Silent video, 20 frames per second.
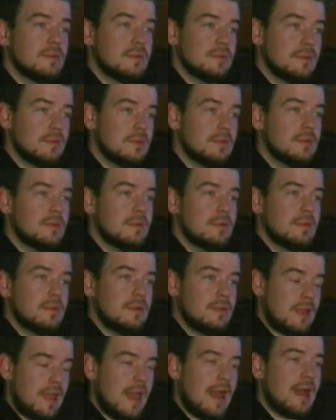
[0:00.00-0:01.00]
Do they?
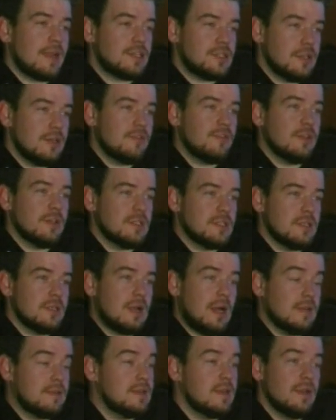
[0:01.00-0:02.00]
They actually fix
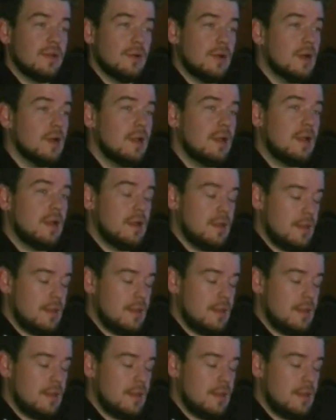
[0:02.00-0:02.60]
it. I'll tell you what.